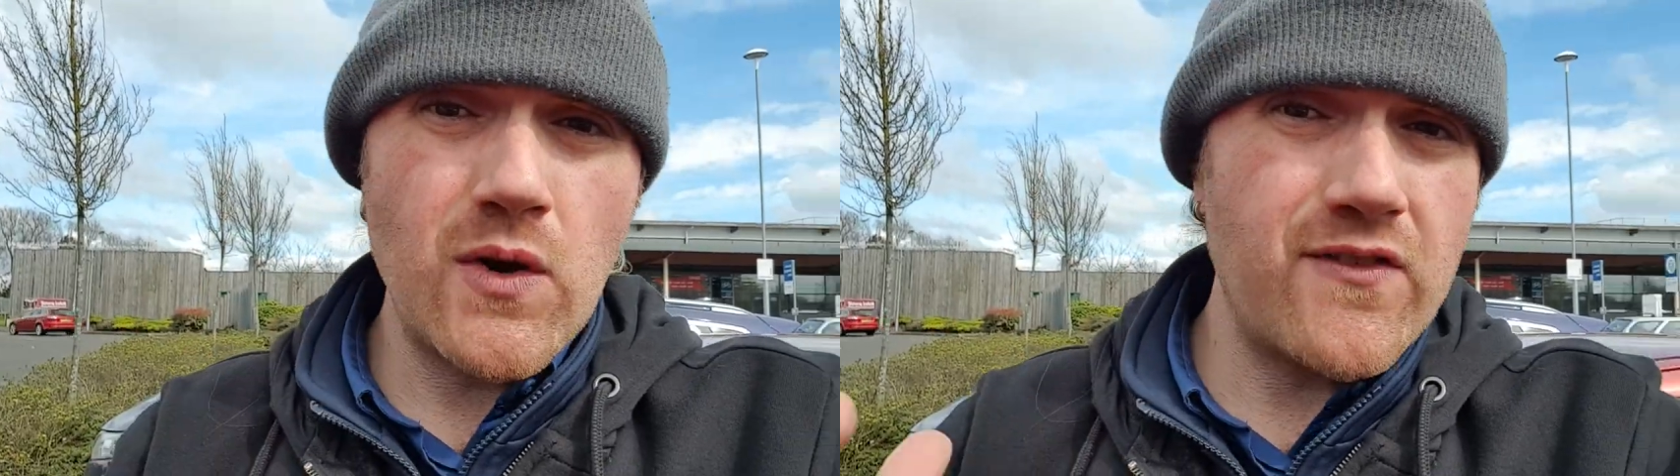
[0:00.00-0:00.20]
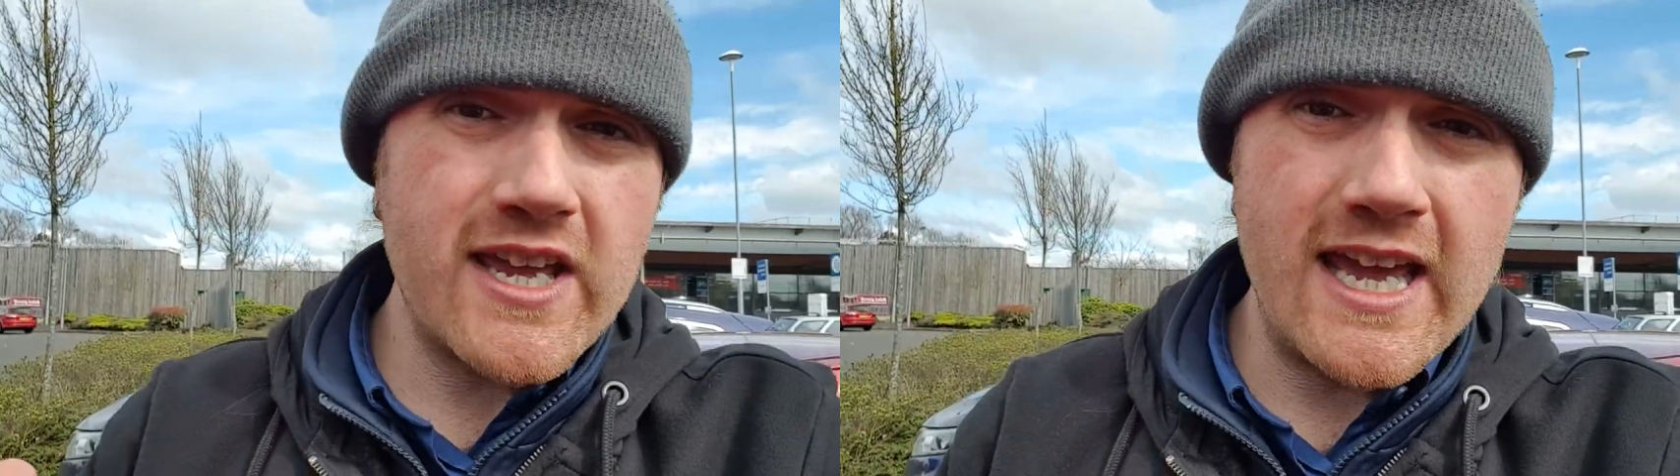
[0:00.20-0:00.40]

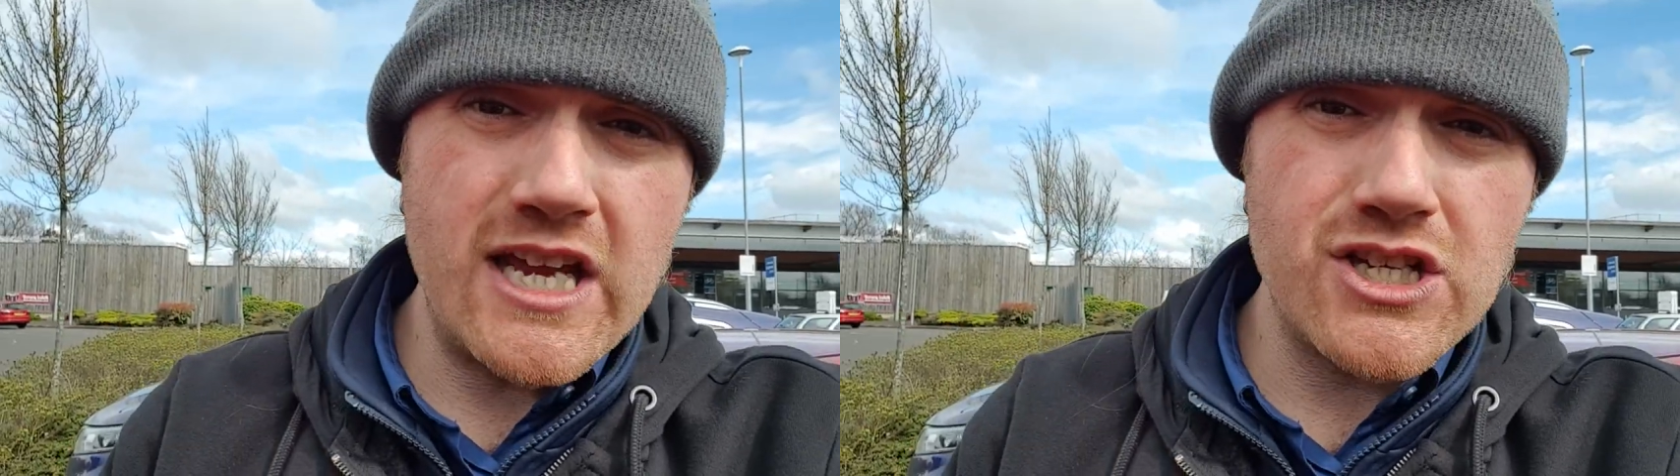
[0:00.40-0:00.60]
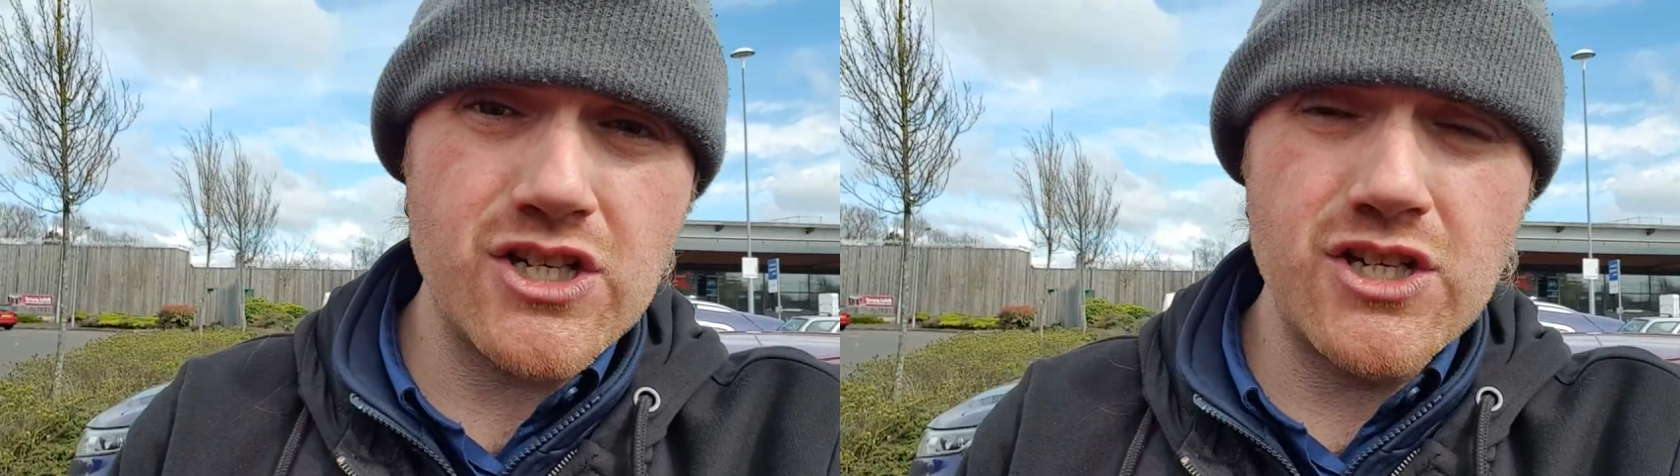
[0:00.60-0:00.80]
of
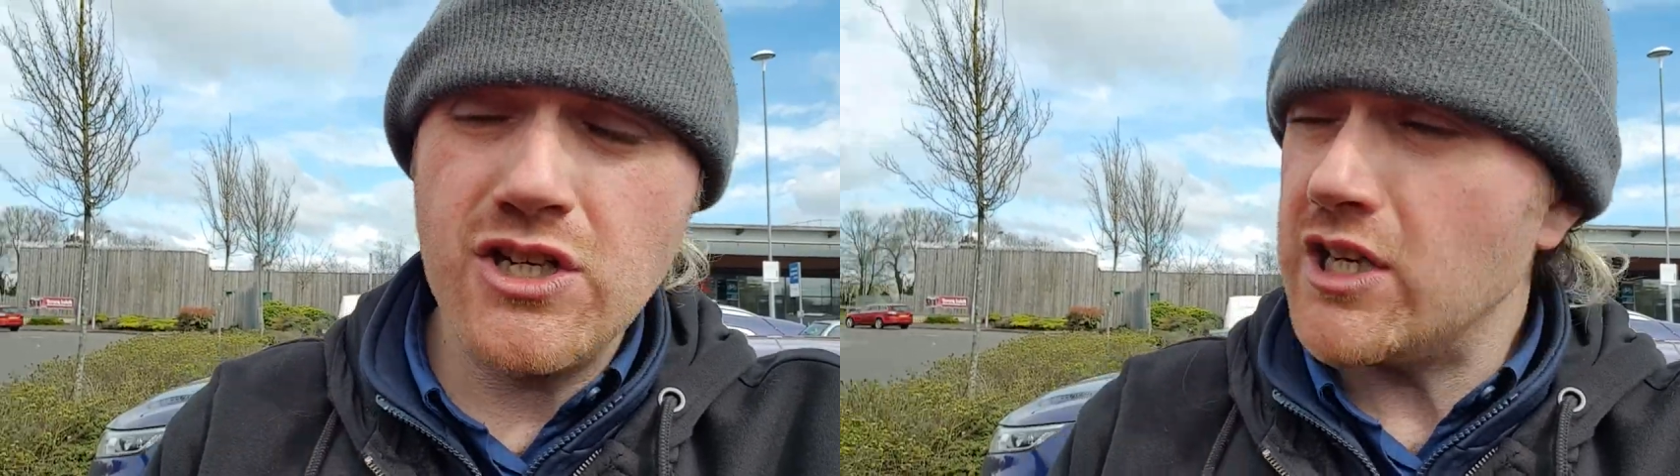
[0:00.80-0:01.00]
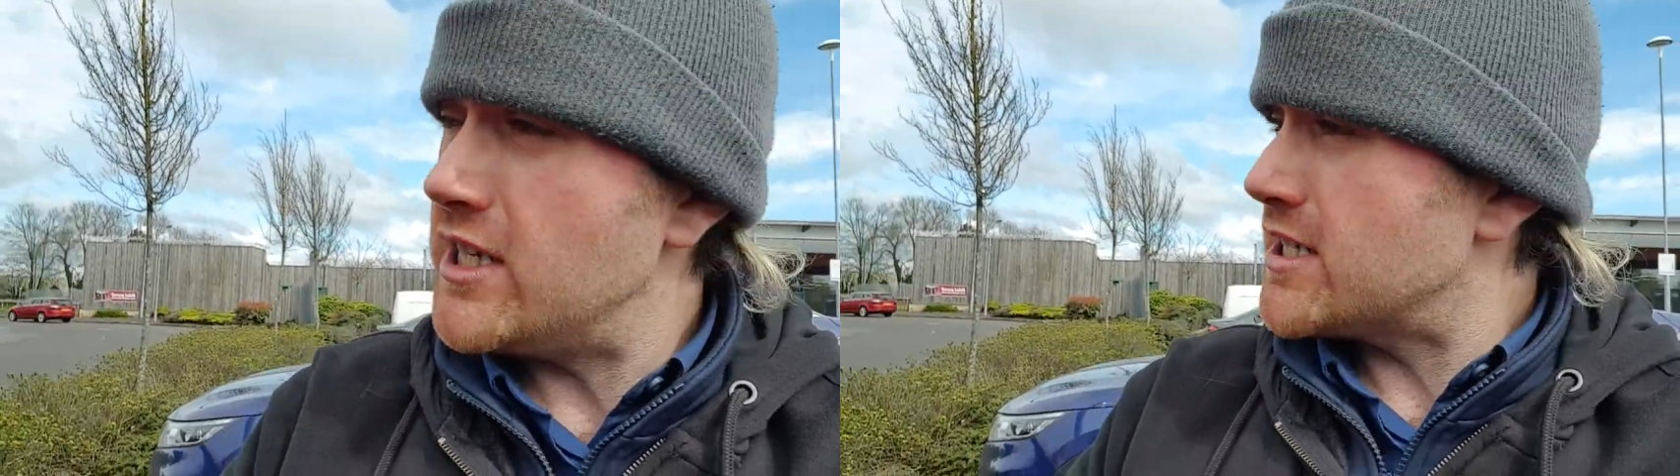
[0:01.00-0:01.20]
occasion.
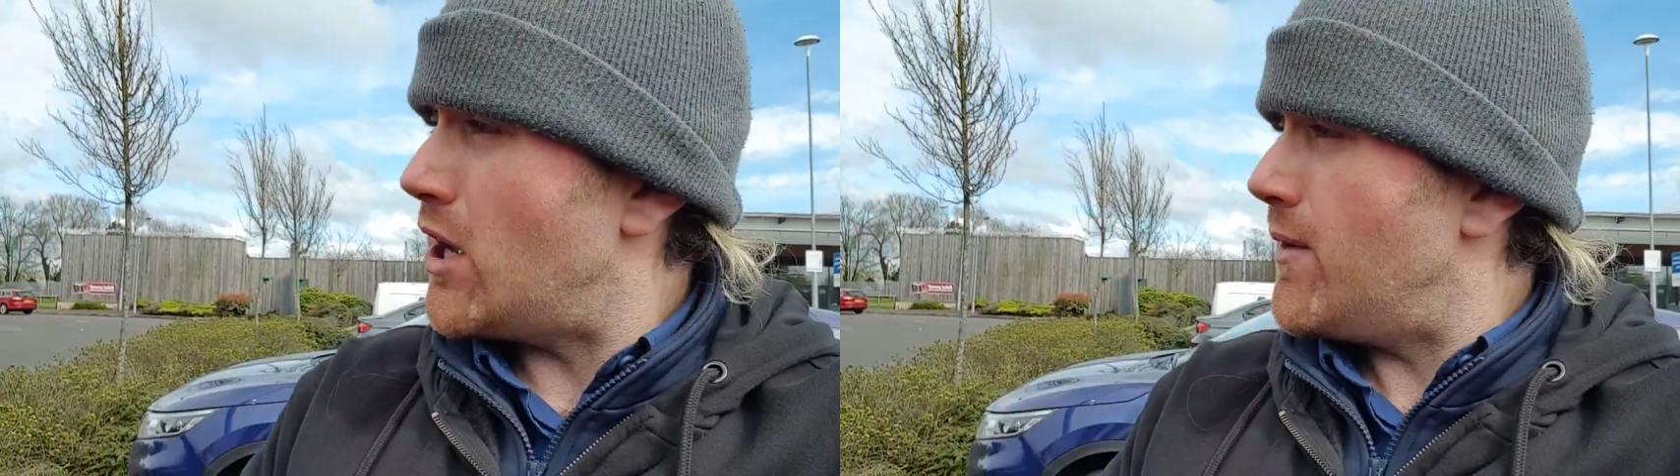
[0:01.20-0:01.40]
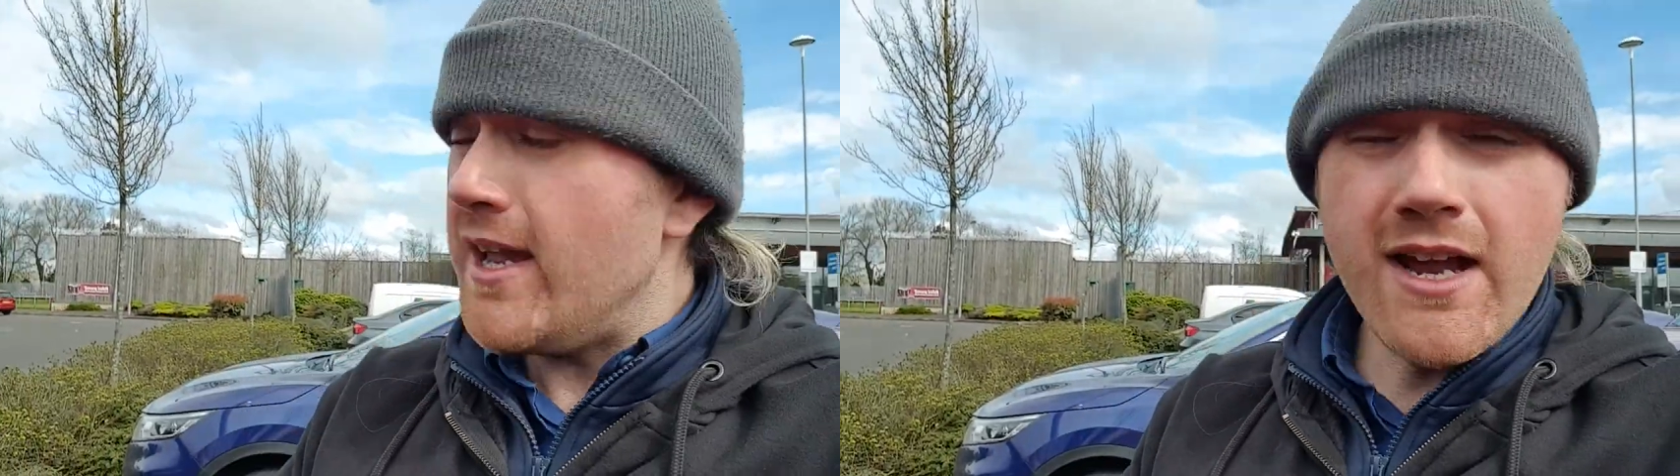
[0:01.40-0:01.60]
You can just
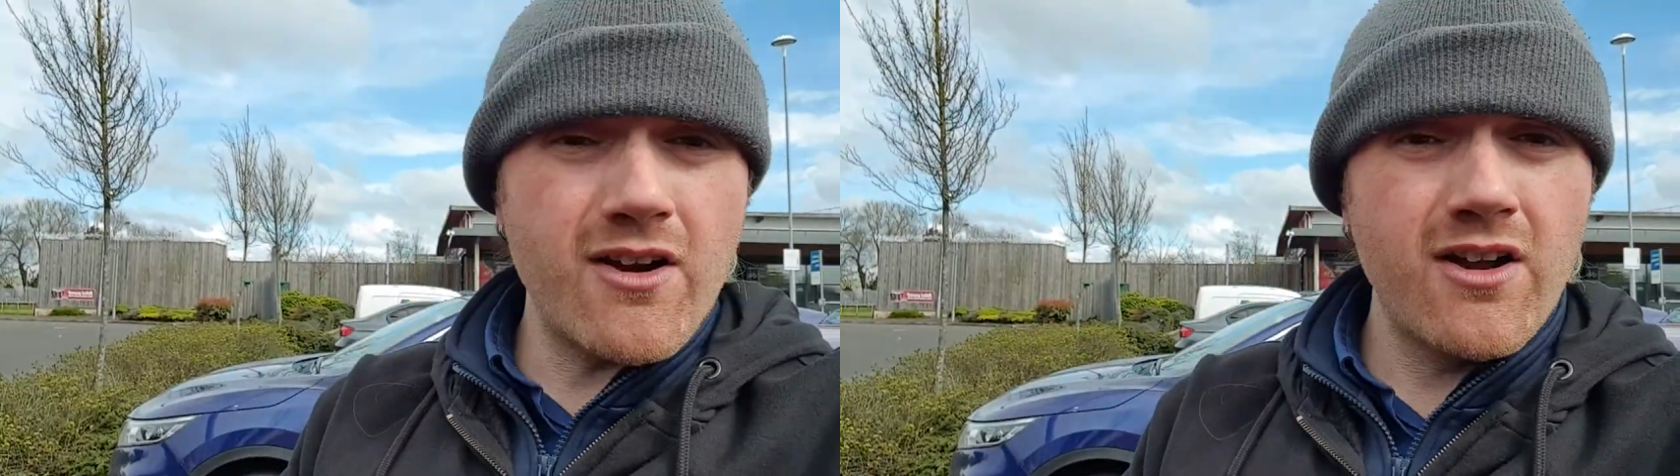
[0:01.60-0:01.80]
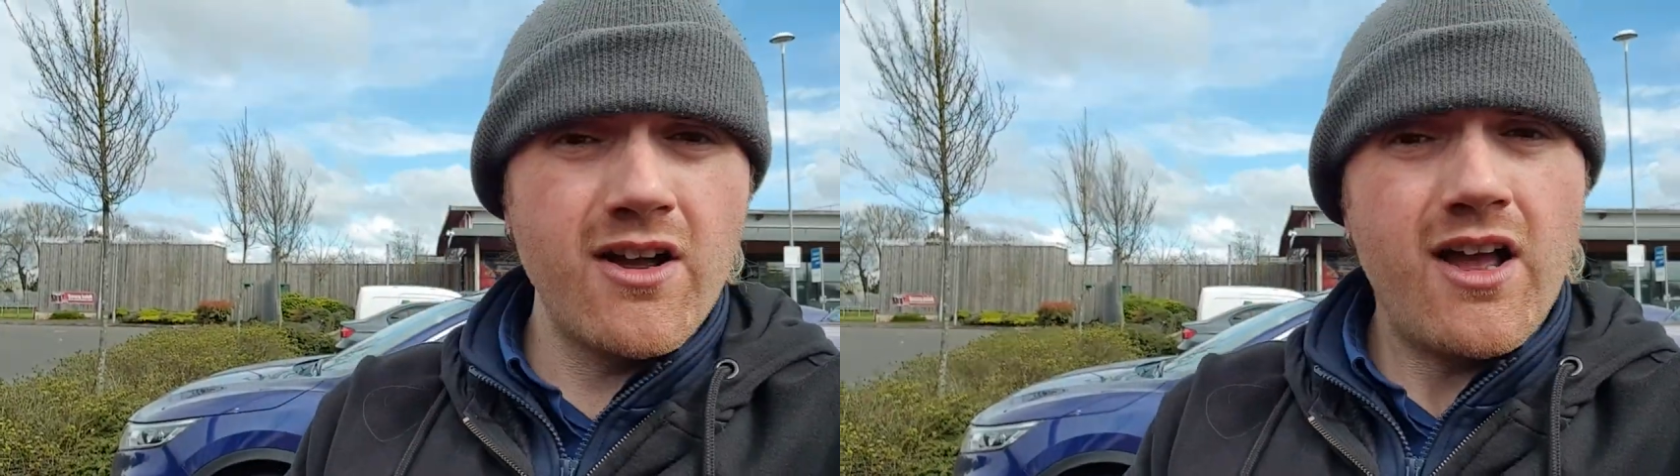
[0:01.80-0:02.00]
go, here,